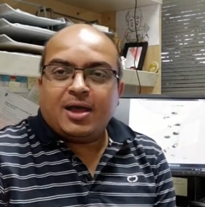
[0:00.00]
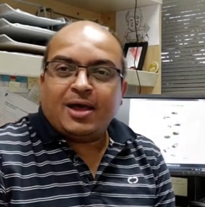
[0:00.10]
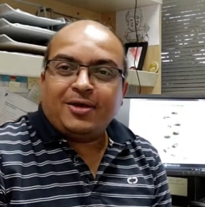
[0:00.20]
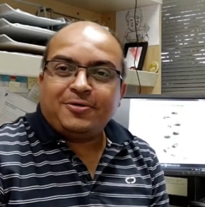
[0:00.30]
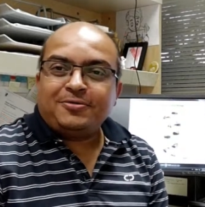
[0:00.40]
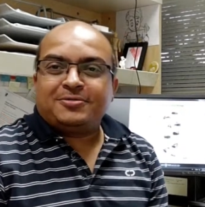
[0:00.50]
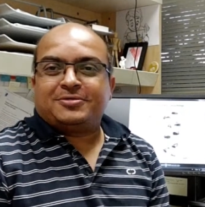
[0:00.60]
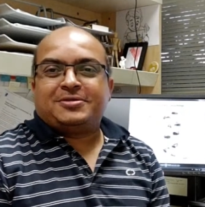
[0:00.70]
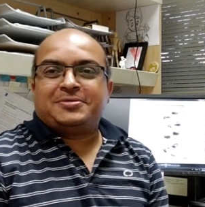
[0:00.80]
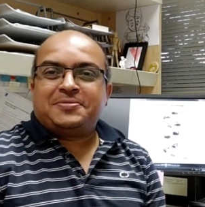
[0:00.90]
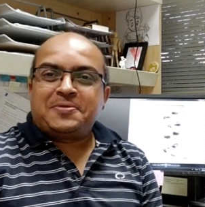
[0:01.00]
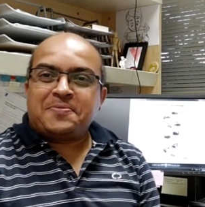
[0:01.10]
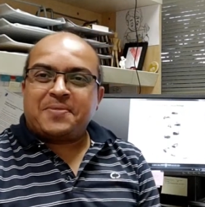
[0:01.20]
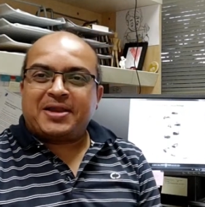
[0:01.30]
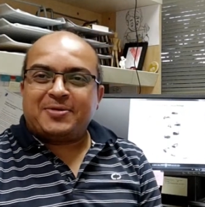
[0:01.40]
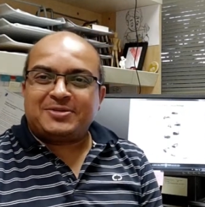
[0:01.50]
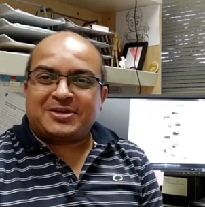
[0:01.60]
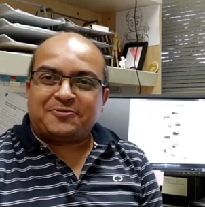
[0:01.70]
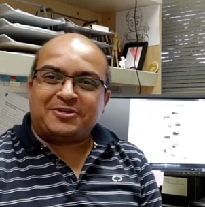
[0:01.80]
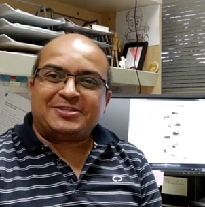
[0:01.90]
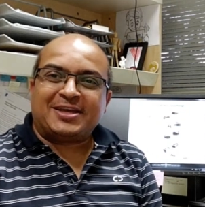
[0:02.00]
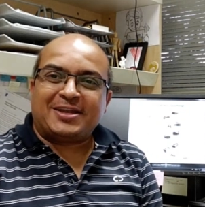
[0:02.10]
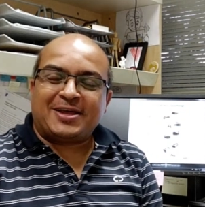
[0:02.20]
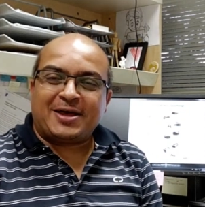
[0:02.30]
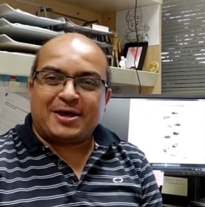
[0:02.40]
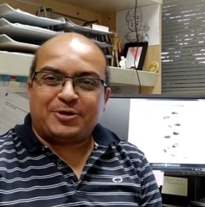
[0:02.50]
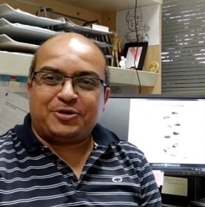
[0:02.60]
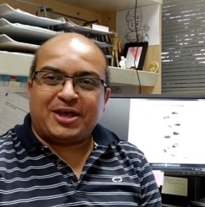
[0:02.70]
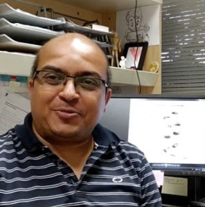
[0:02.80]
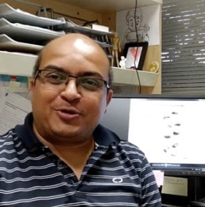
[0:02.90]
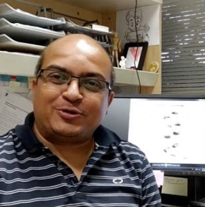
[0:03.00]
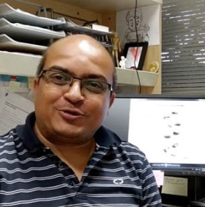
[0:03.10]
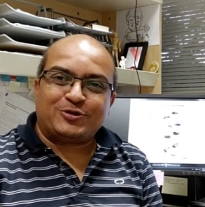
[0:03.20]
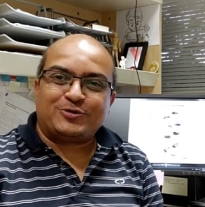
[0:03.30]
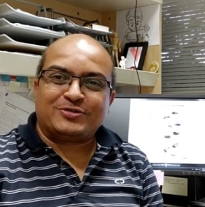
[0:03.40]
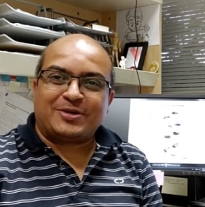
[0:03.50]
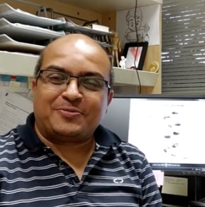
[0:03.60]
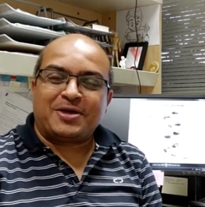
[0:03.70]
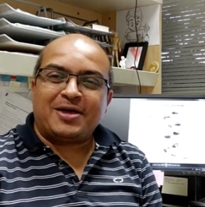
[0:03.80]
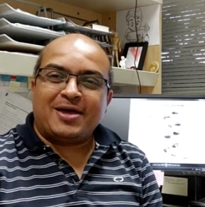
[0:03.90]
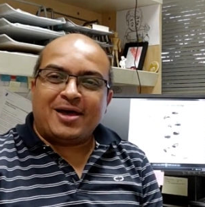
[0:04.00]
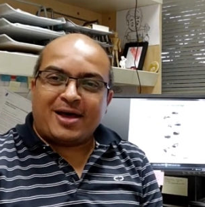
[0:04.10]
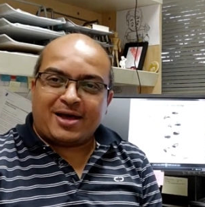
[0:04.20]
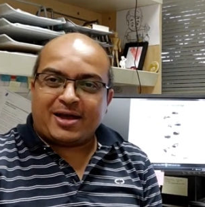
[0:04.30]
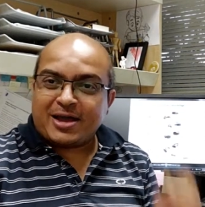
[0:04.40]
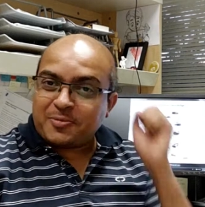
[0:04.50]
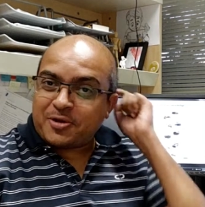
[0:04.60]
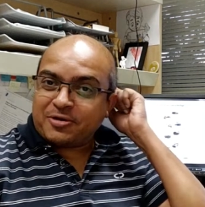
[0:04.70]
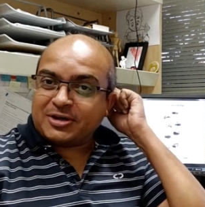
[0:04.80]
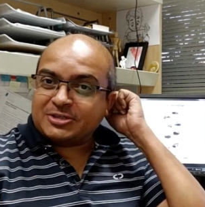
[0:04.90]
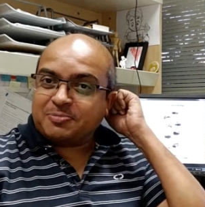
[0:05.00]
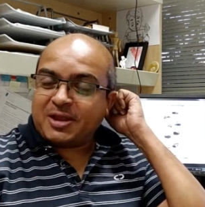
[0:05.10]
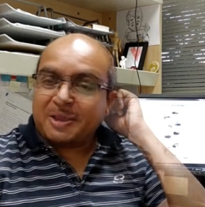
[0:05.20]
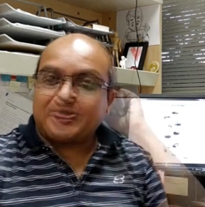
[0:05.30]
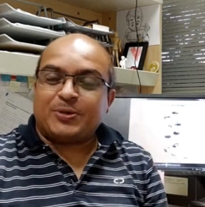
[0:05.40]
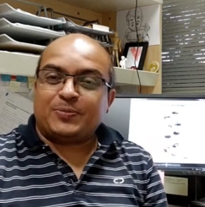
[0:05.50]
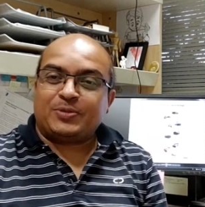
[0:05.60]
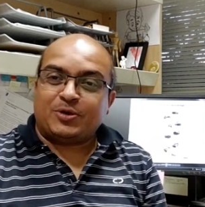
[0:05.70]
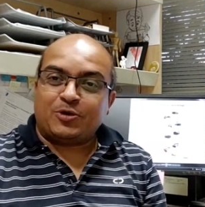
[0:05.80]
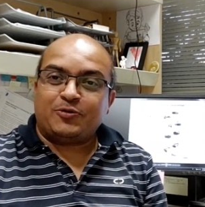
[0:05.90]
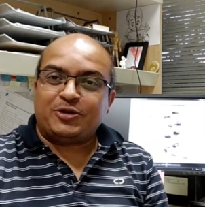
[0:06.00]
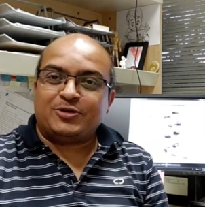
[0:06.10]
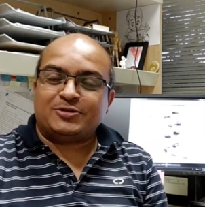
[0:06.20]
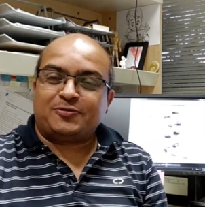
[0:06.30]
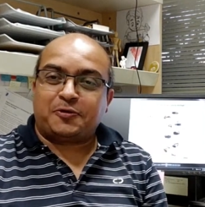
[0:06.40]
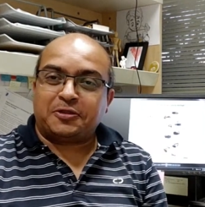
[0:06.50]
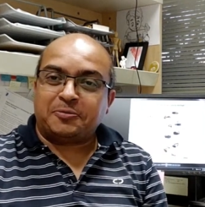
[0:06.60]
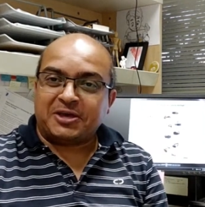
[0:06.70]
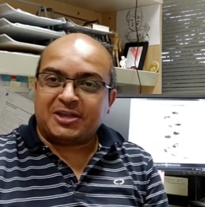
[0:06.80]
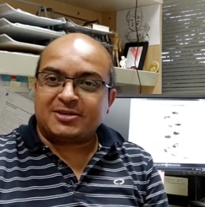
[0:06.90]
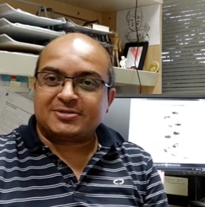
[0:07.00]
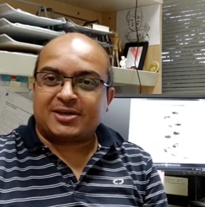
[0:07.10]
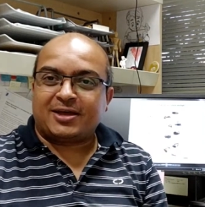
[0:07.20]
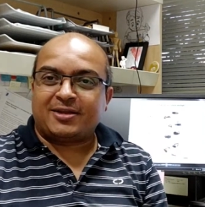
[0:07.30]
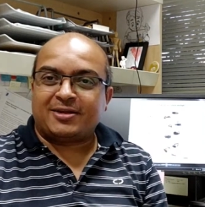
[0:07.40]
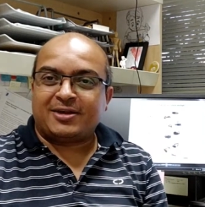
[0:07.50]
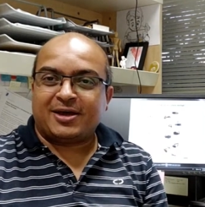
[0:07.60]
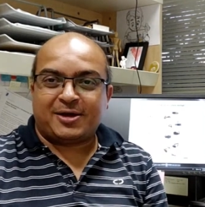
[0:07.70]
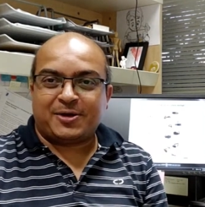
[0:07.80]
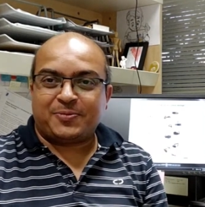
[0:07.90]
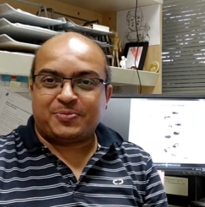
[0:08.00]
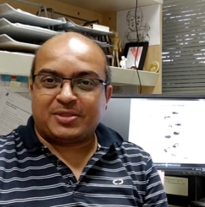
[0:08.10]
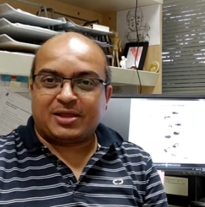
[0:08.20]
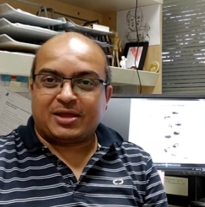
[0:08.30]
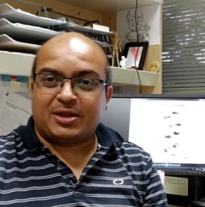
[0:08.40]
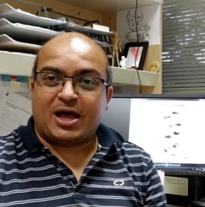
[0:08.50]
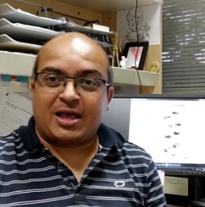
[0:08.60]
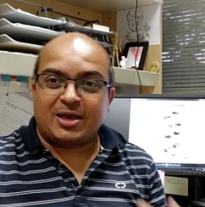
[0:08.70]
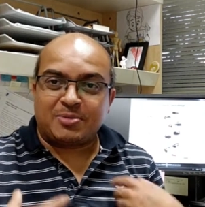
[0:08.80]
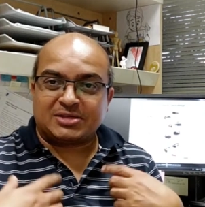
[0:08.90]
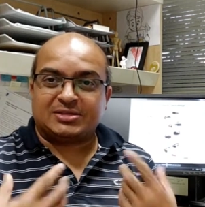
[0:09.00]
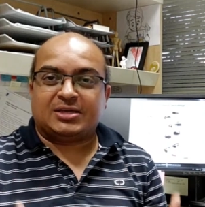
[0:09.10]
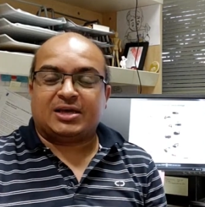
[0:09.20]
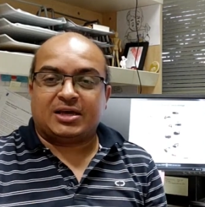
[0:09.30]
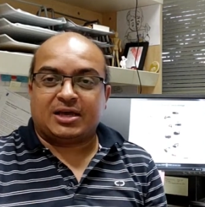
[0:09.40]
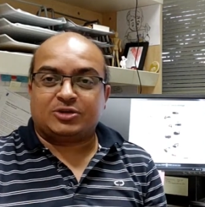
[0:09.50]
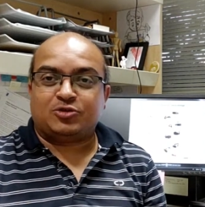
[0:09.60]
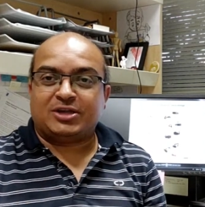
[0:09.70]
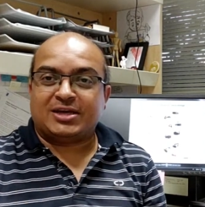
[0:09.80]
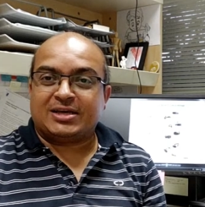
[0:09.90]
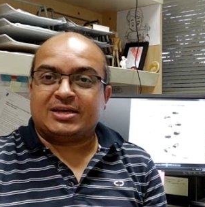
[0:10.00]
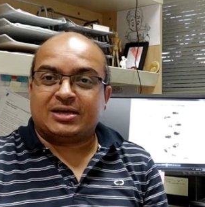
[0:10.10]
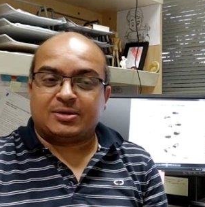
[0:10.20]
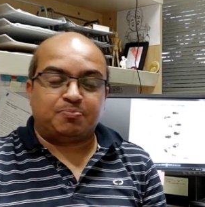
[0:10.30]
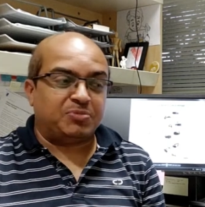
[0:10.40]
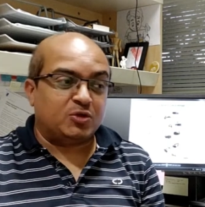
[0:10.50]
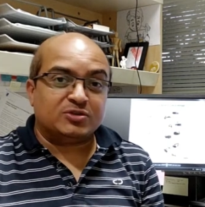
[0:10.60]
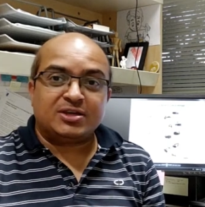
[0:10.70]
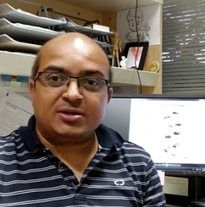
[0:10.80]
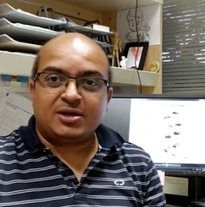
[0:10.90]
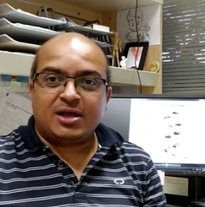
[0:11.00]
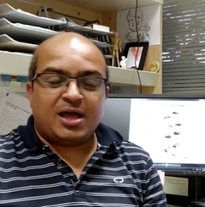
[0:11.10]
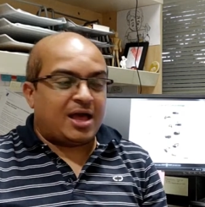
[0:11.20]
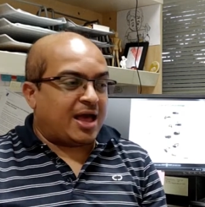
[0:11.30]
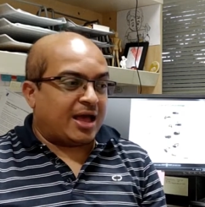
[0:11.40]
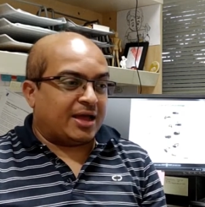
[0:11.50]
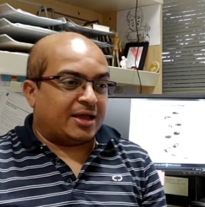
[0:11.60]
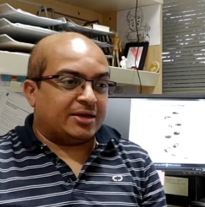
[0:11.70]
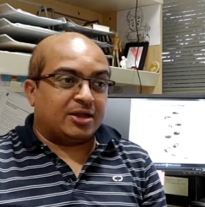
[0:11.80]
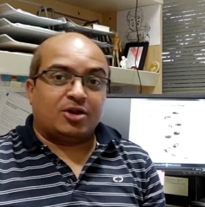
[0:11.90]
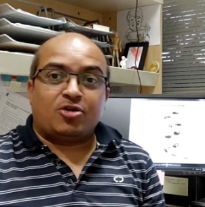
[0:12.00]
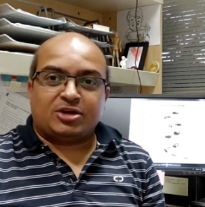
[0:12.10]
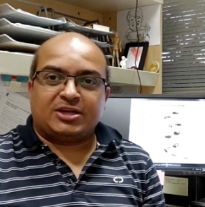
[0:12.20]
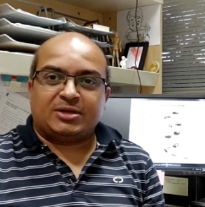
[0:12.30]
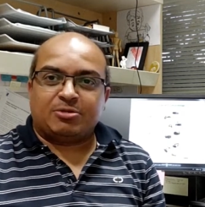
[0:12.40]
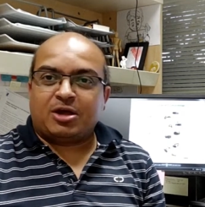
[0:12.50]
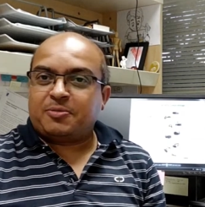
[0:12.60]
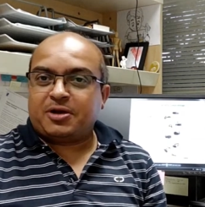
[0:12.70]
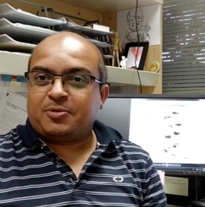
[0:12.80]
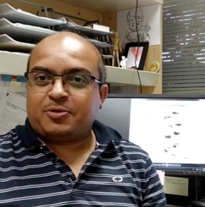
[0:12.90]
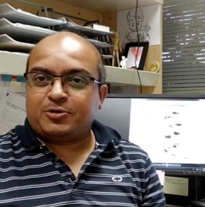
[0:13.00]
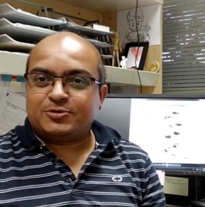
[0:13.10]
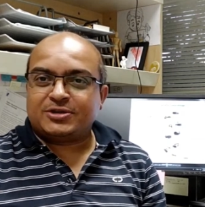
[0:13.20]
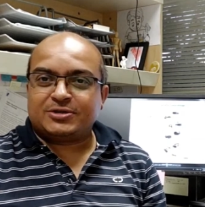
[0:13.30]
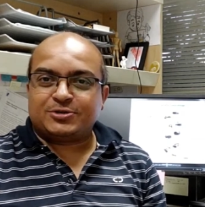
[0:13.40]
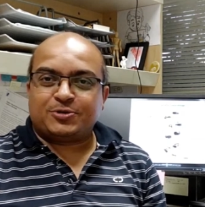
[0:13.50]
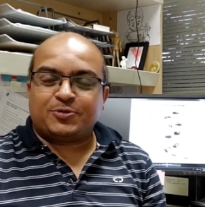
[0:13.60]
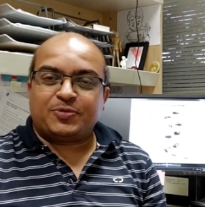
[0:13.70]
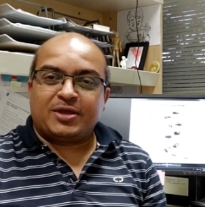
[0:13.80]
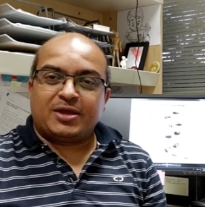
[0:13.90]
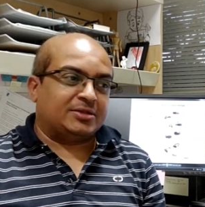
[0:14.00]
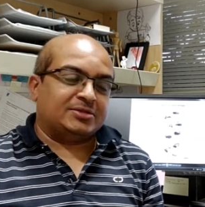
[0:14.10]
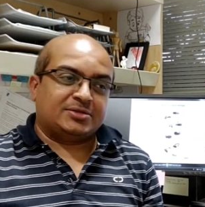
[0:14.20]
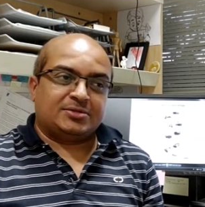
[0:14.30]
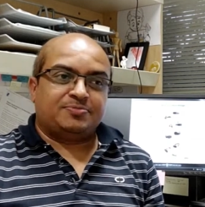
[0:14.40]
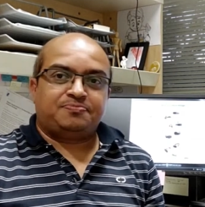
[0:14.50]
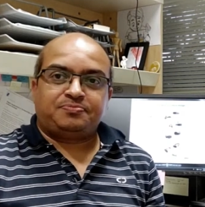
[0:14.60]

Hello, my name is Hafiz and today I'm going to show you some head mounted display. The whole video is for the beginners and I am actually a user and not a developer or producer, so this